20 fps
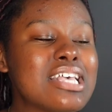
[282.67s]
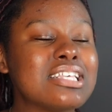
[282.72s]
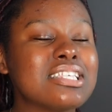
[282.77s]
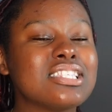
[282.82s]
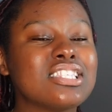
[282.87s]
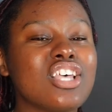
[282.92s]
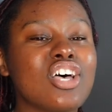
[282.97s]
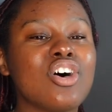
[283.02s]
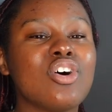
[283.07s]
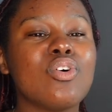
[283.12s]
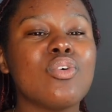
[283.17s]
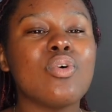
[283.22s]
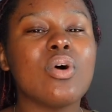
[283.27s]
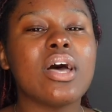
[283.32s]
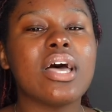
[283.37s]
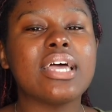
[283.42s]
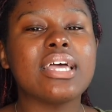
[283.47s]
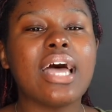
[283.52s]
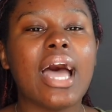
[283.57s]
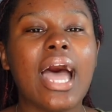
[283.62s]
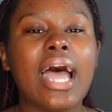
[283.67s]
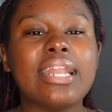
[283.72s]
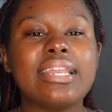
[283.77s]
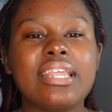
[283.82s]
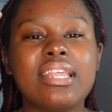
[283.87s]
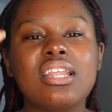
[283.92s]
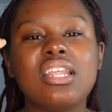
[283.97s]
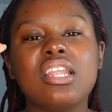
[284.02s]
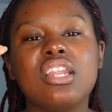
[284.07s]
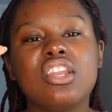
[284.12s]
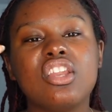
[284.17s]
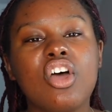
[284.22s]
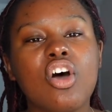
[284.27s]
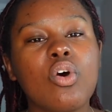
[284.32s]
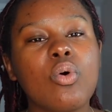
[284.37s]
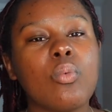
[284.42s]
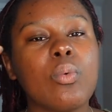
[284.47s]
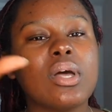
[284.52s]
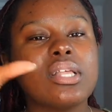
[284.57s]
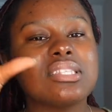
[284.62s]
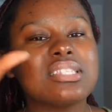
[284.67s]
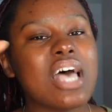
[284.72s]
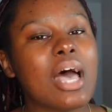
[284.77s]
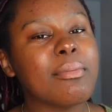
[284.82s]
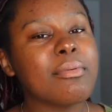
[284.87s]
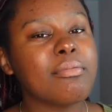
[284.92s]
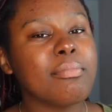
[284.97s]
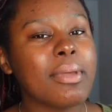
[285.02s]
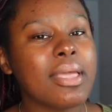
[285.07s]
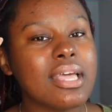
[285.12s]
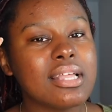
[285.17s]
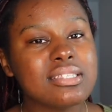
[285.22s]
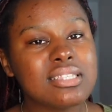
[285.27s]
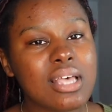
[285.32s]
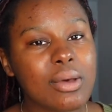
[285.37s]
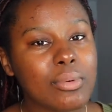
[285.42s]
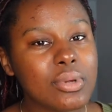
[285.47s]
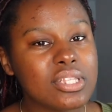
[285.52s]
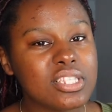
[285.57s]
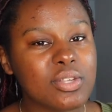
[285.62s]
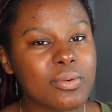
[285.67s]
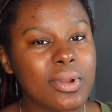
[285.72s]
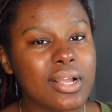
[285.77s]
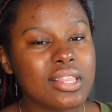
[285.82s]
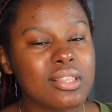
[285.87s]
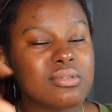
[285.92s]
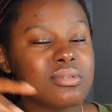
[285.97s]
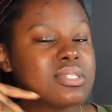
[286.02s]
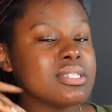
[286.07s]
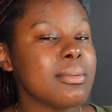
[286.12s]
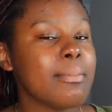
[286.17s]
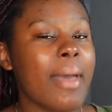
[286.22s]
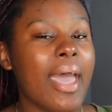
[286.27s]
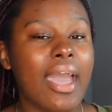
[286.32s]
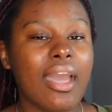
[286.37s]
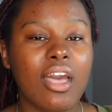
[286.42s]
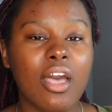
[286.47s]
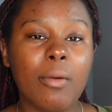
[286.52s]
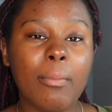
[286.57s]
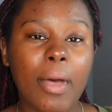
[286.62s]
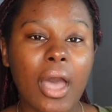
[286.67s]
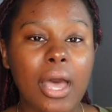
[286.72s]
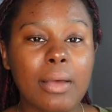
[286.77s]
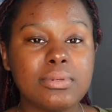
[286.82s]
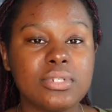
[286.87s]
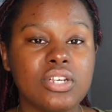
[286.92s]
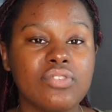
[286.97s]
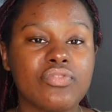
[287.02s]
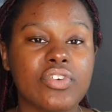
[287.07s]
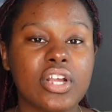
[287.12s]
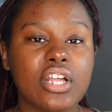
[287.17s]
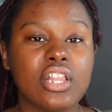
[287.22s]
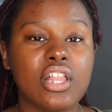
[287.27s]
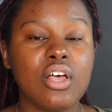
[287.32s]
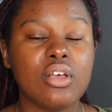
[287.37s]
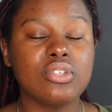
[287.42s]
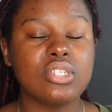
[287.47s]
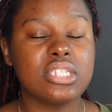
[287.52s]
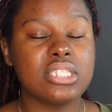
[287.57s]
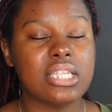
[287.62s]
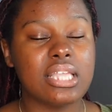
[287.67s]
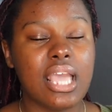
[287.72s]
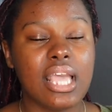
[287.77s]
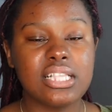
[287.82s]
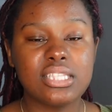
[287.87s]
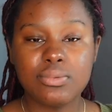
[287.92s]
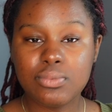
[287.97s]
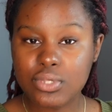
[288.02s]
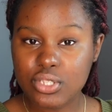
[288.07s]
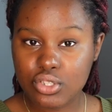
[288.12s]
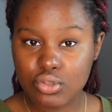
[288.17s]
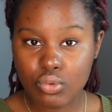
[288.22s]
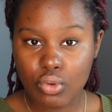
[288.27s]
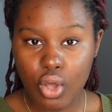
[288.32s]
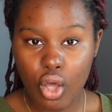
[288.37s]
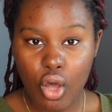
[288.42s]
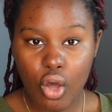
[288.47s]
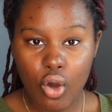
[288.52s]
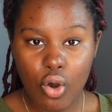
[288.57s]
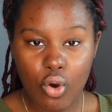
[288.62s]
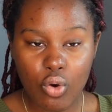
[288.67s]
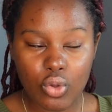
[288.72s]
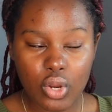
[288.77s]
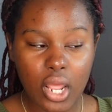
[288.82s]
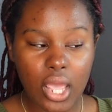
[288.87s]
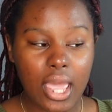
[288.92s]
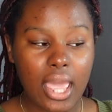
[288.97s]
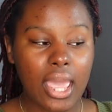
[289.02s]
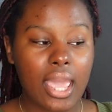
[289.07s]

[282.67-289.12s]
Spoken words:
So I didn't know what type of pants I wanted to wear. This was a backup option for clothes just in case it was too cold.